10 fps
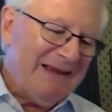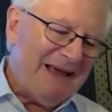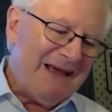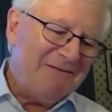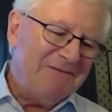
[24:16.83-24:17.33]

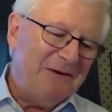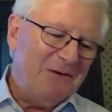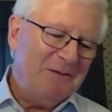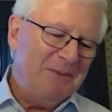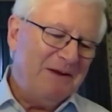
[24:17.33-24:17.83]
uh,
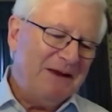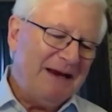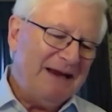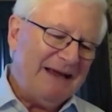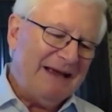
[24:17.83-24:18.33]

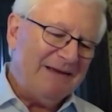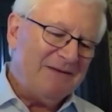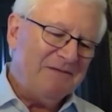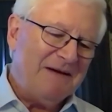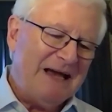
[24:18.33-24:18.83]
vulnerability as
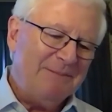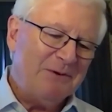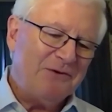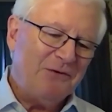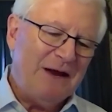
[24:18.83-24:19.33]
a
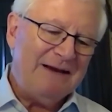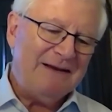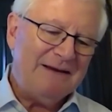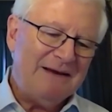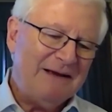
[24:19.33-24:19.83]
valuable trait,
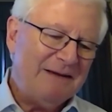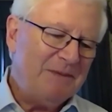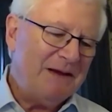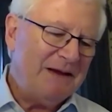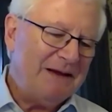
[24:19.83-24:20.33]
uh,
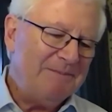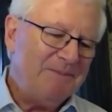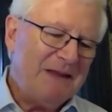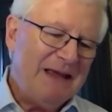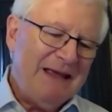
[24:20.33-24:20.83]
um,
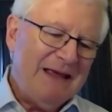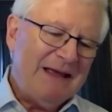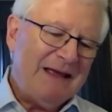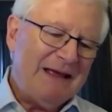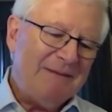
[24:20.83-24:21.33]

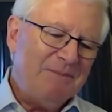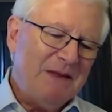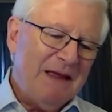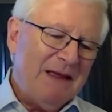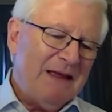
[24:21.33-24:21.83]
uh,
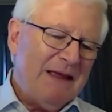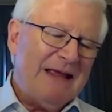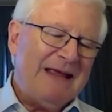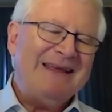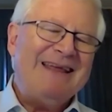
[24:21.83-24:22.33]

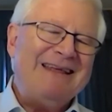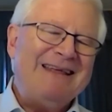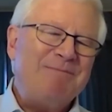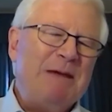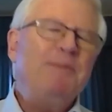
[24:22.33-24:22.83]

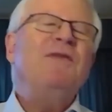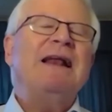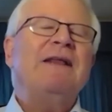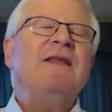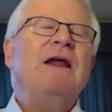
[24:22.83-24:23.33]
people
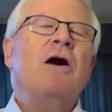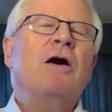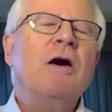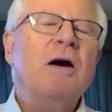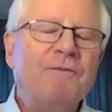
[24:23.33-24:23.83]
that, that are
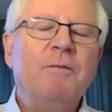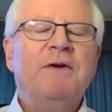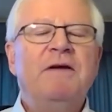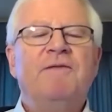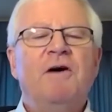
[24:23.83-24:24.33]
comfortable
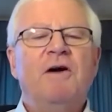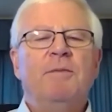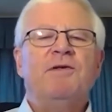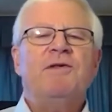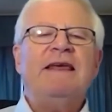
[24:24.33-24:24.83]
being
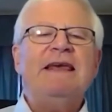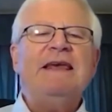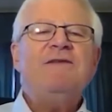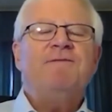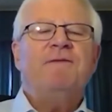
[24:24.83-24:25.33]
vulnerable, it's
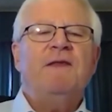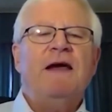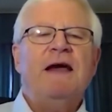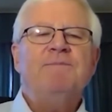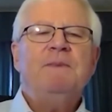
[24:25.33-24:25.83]
easy for
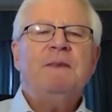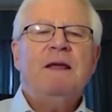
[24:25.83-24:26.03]
them